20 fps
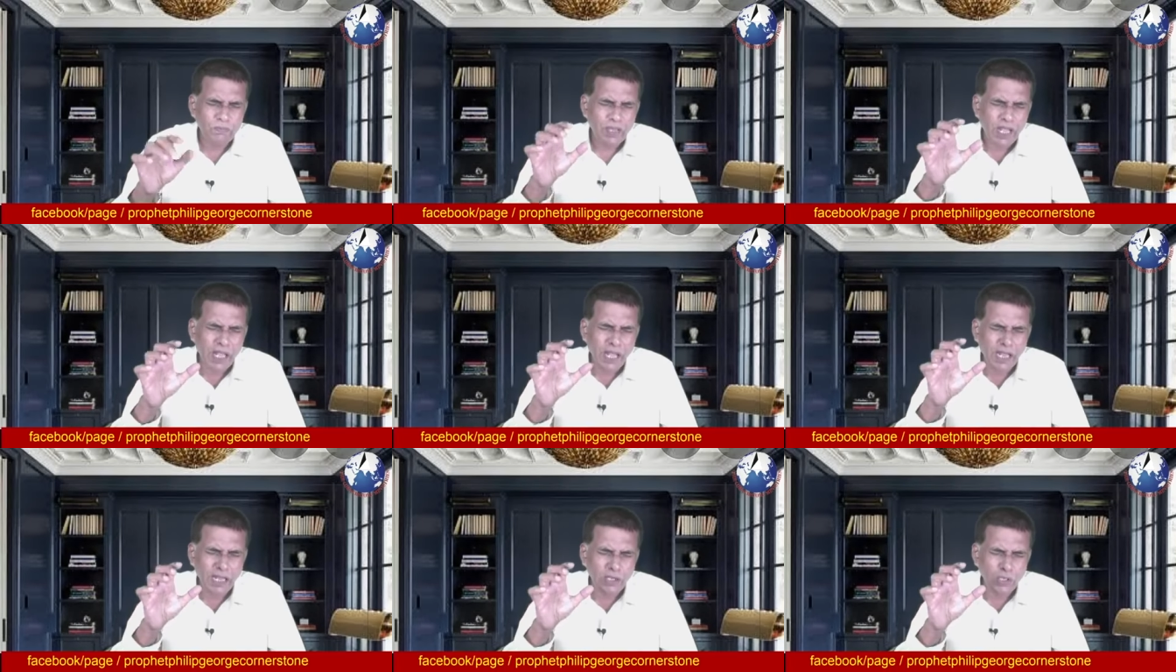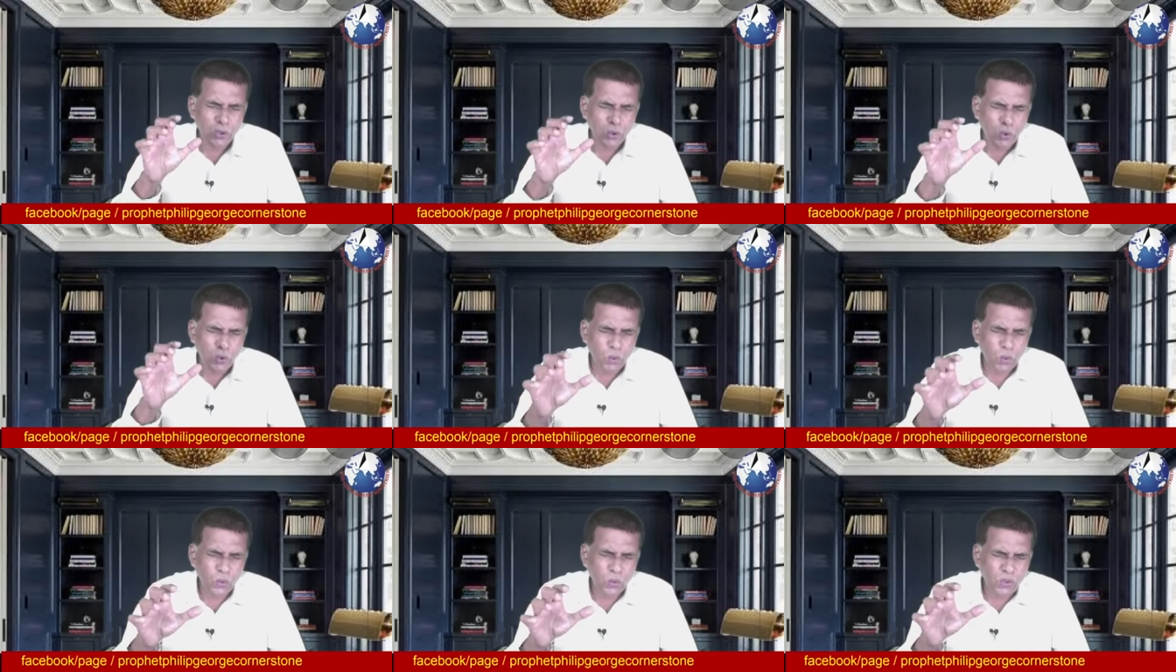And
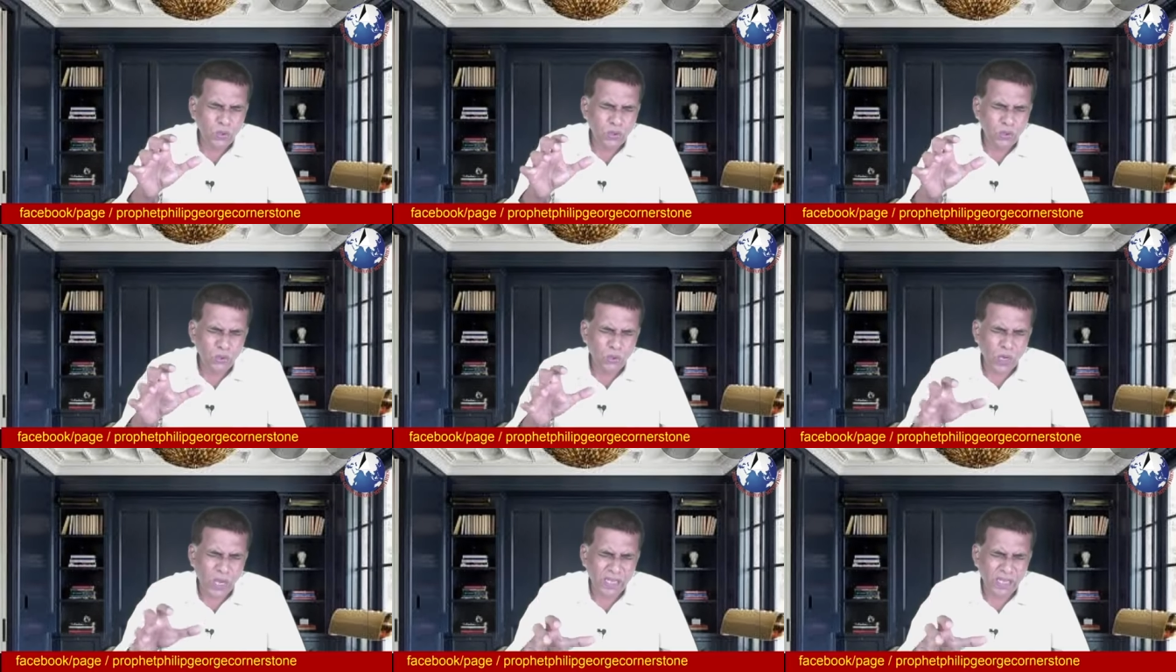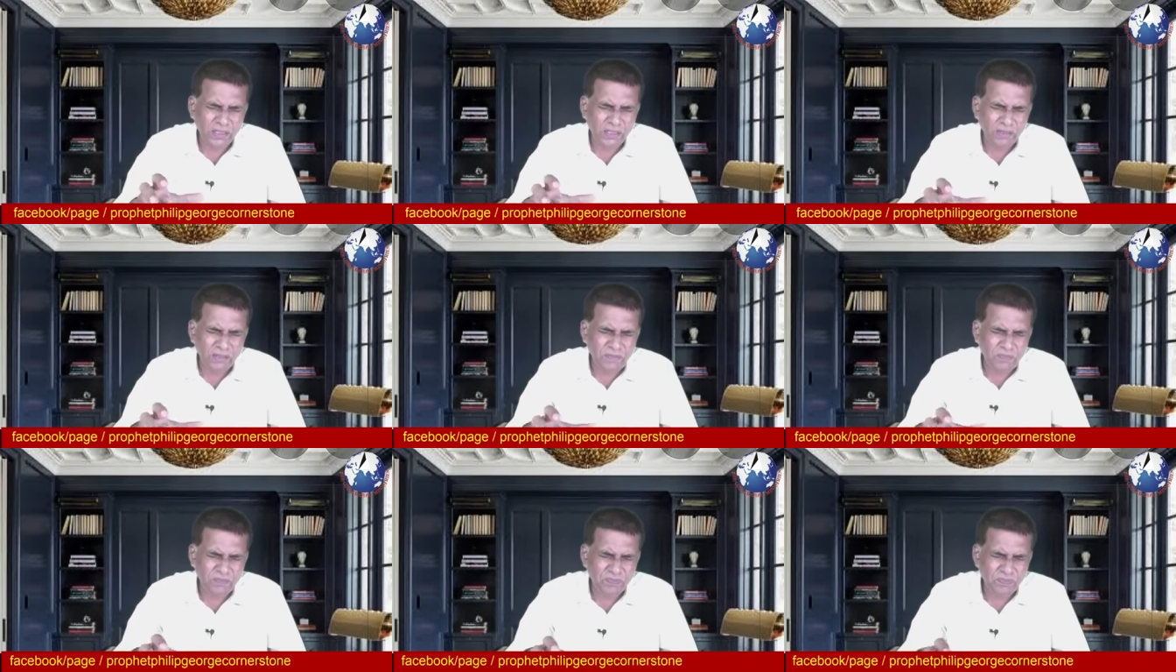you, you are,
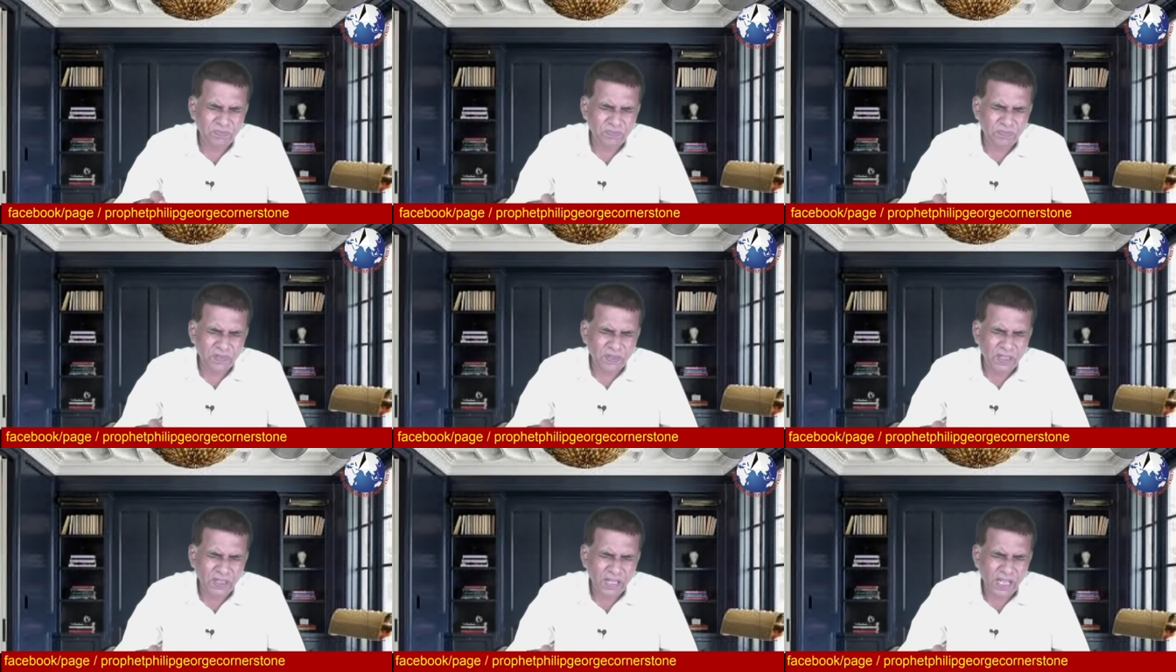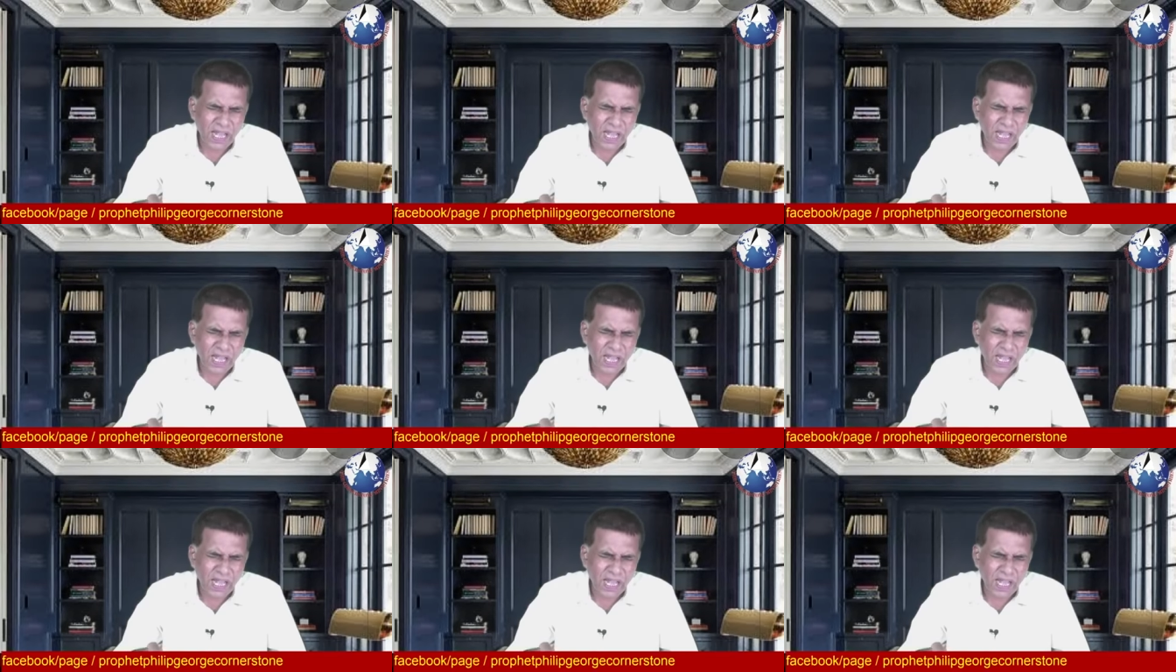um,